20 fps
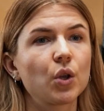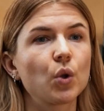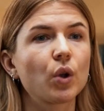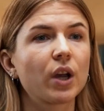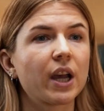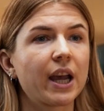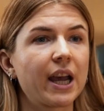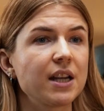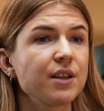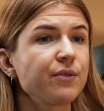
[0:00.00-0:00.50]
You
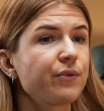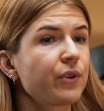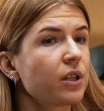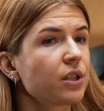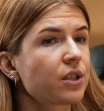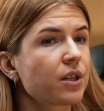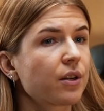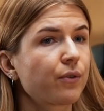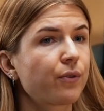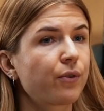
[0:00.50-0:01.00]
can't
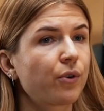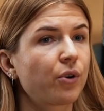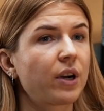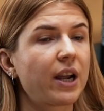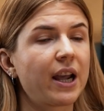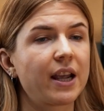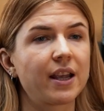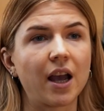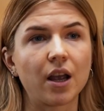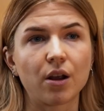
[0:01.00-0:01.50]
filter for
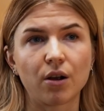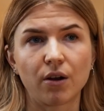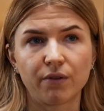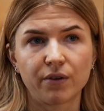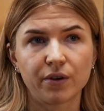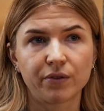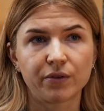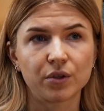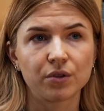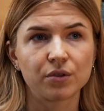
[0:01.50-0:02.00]
AI
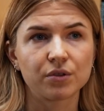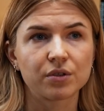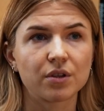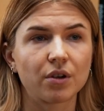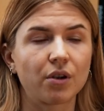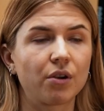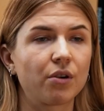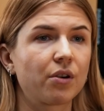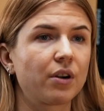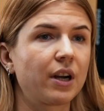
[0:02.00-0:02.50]
overviews
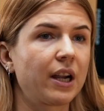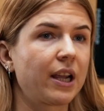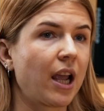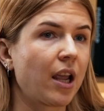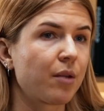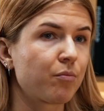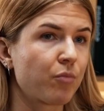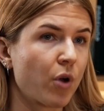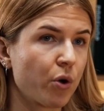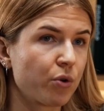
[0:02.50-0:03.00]
or
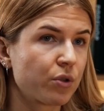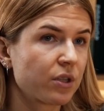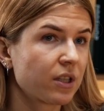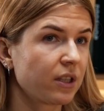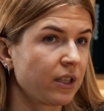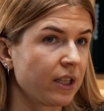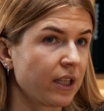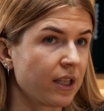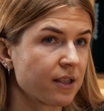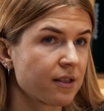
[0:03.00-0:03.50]
AI mode
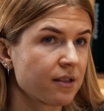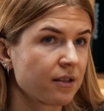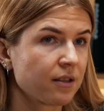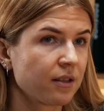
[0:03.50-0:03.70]
clicks.